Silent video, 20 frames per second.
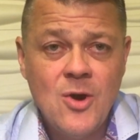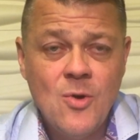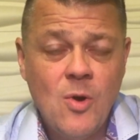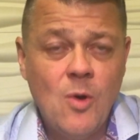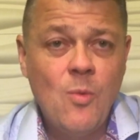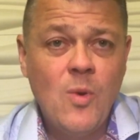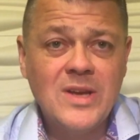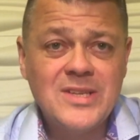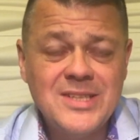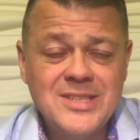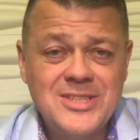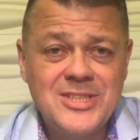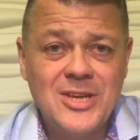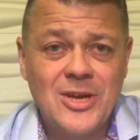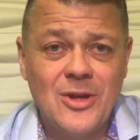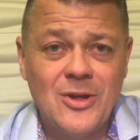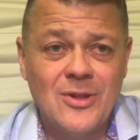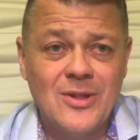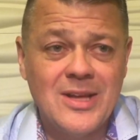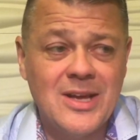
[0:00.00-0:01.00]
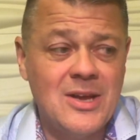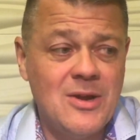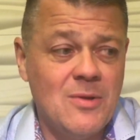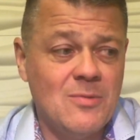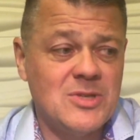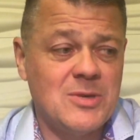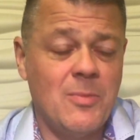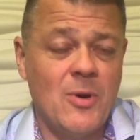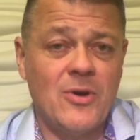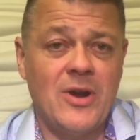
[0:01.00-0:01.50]
Well, it wasn't until it
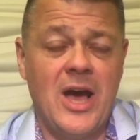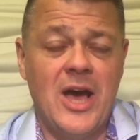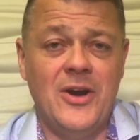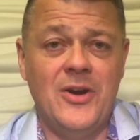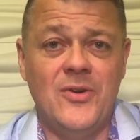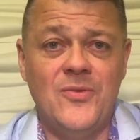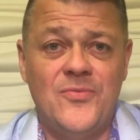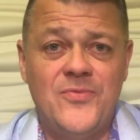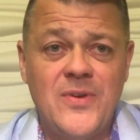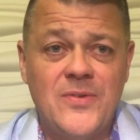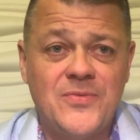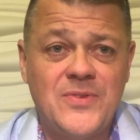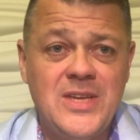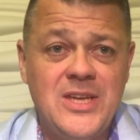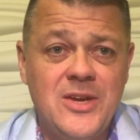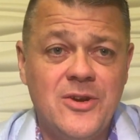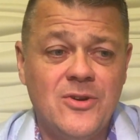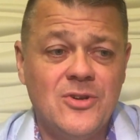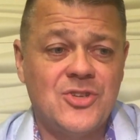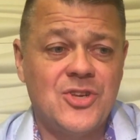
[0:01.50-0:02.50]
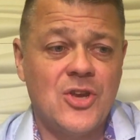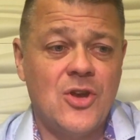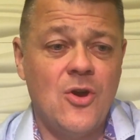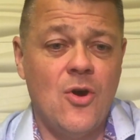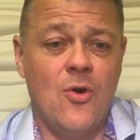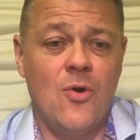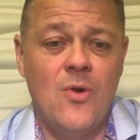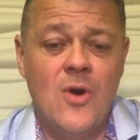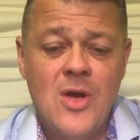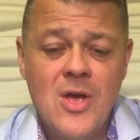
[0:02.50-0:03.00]
was about 150 years
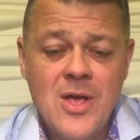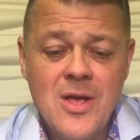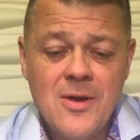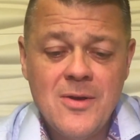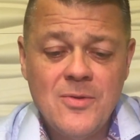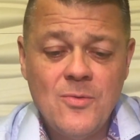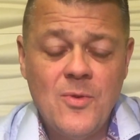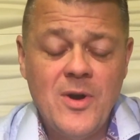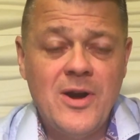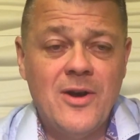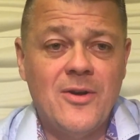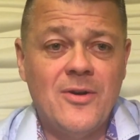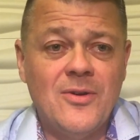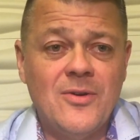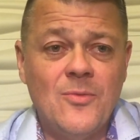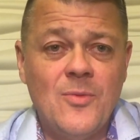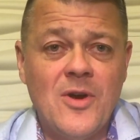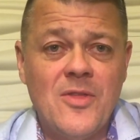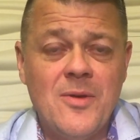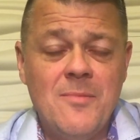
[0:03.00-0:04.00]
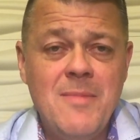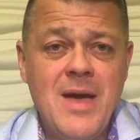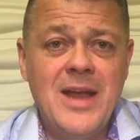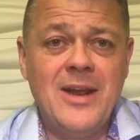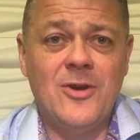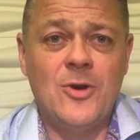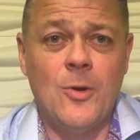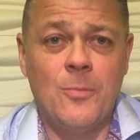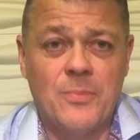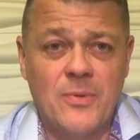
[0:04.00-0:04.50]
ago where the
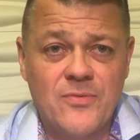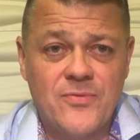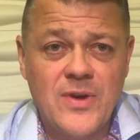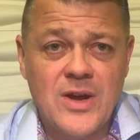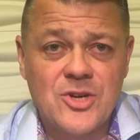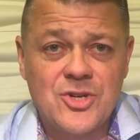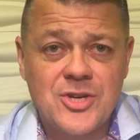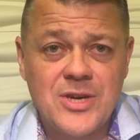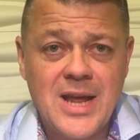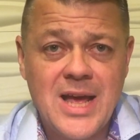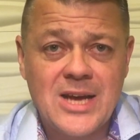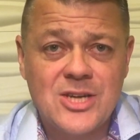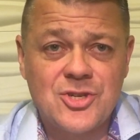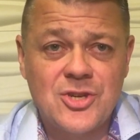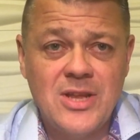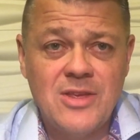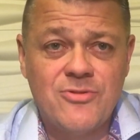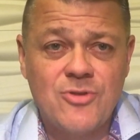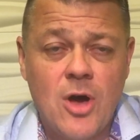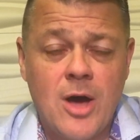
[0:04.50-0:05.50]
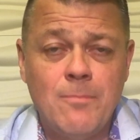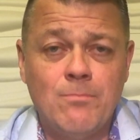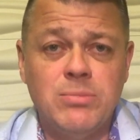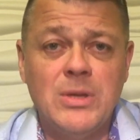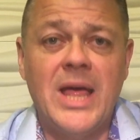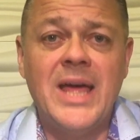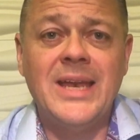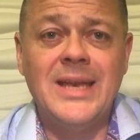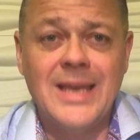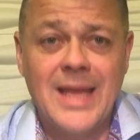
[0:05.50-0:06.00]
medical profession actually thought
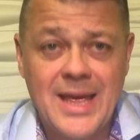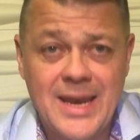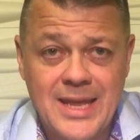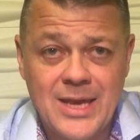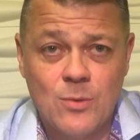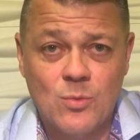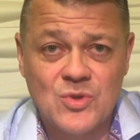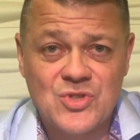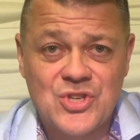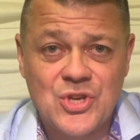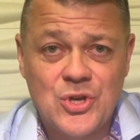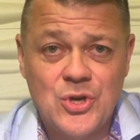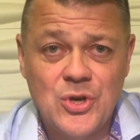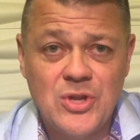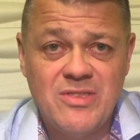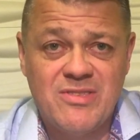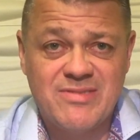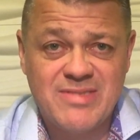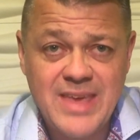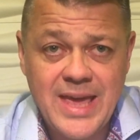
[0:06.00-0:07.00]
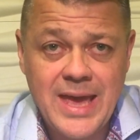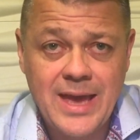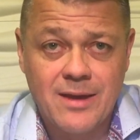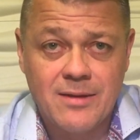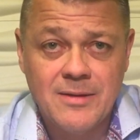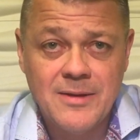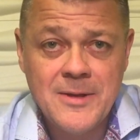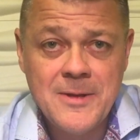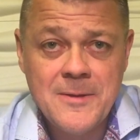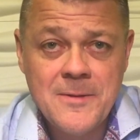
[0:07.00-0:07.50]
bloodletting was a good
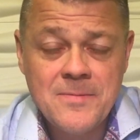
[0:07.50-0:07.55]
thing.